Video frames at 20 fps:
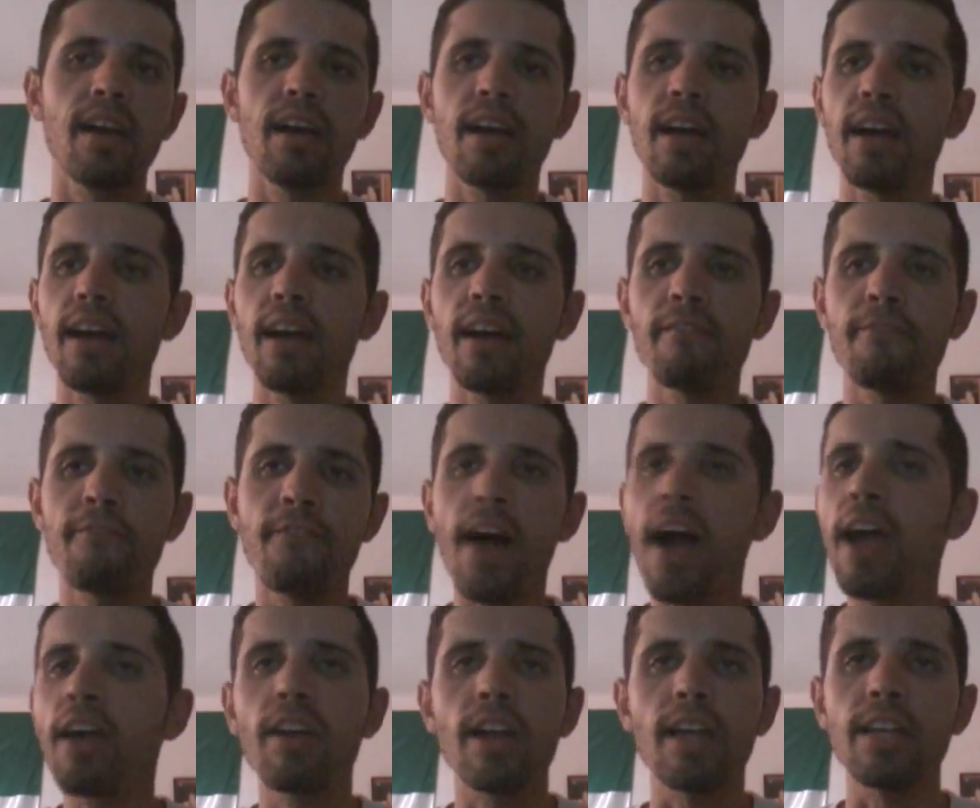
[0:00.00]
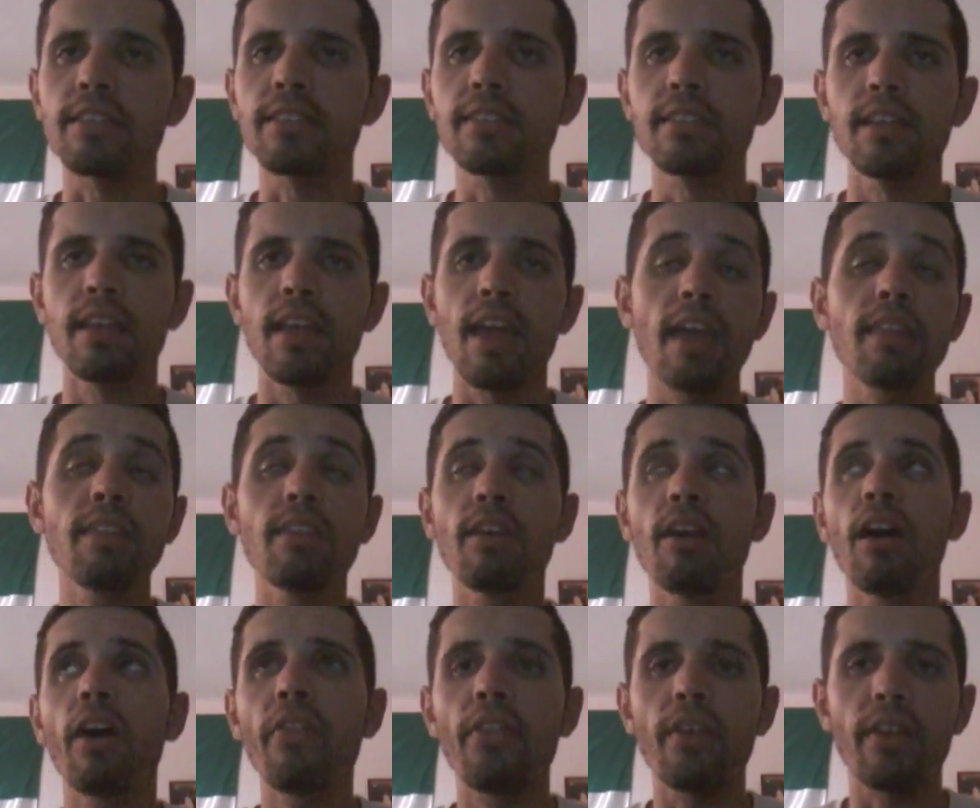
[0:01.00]
violence, and the
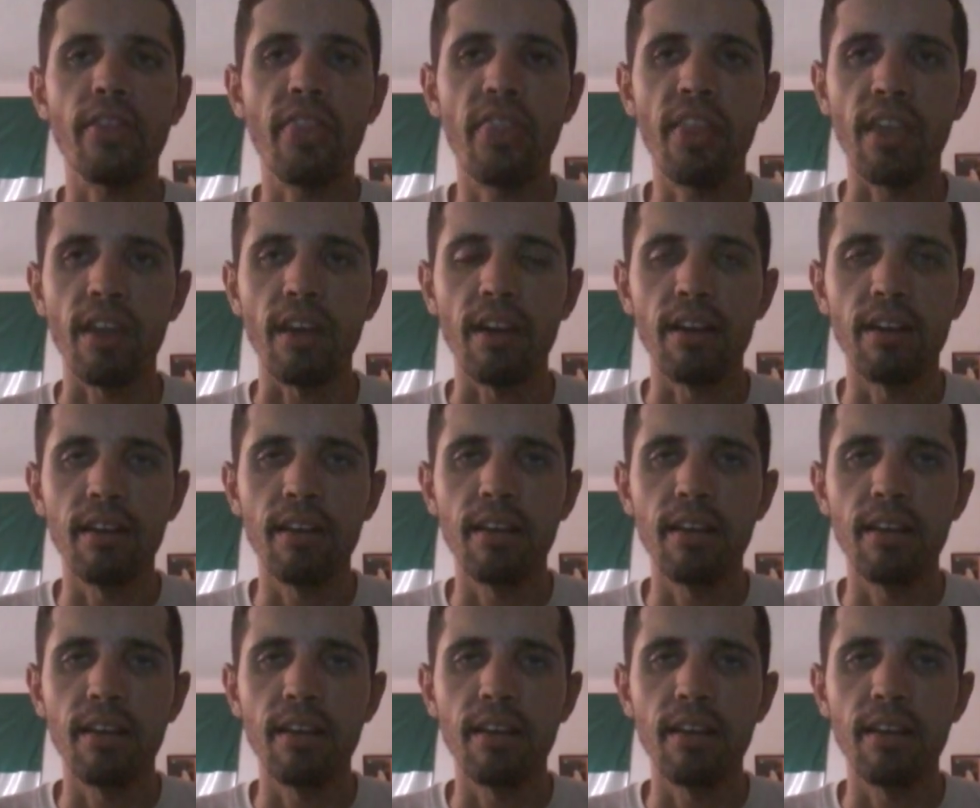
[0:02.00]
other thing.